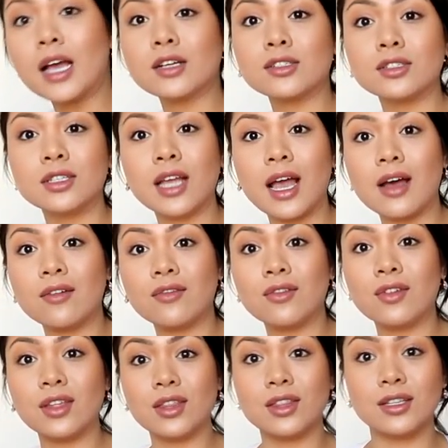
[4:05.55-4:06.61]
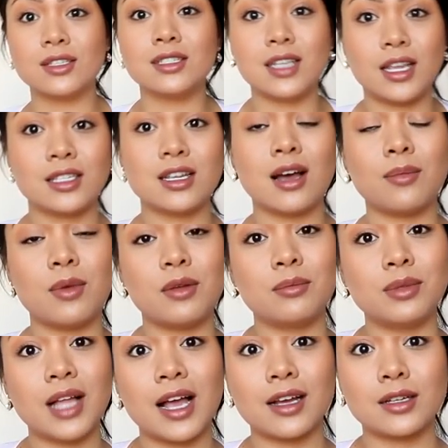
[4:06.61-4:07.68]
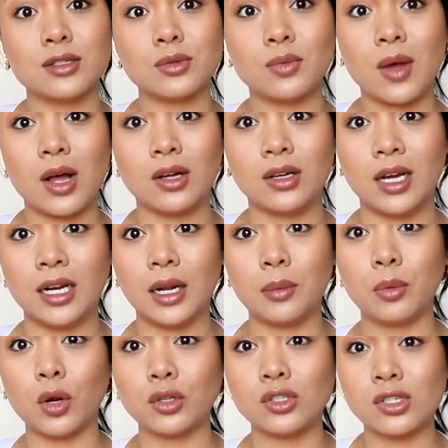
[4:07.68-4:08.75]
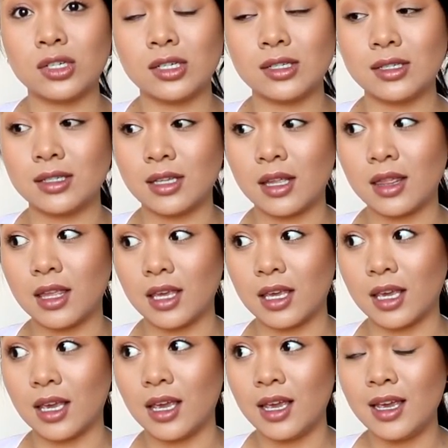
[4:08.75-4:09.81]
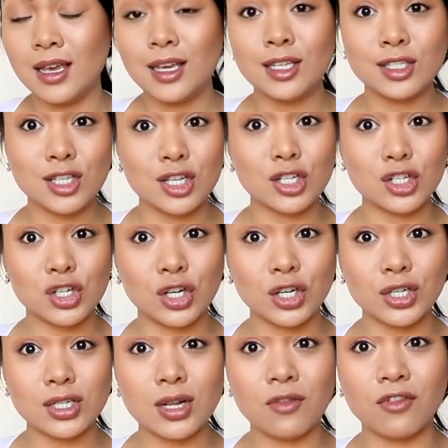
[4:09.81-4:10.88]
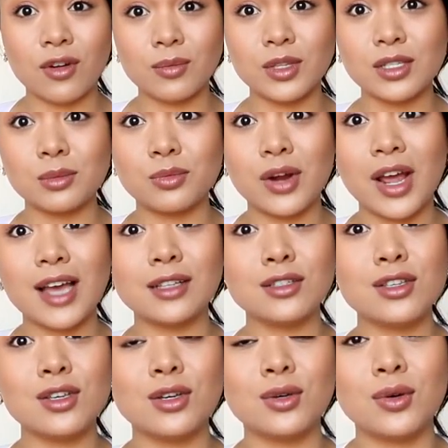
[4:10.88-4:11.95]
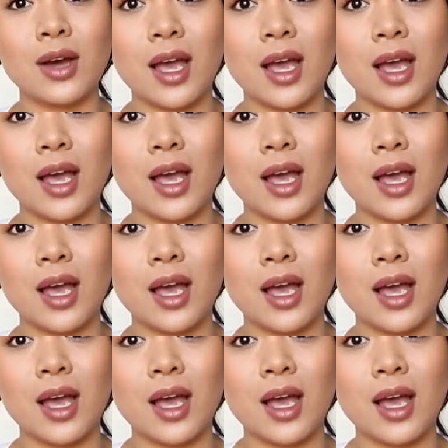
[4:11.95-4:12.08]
I actually have this tank top in black as well, and I purchased the t-shirt from this brand too.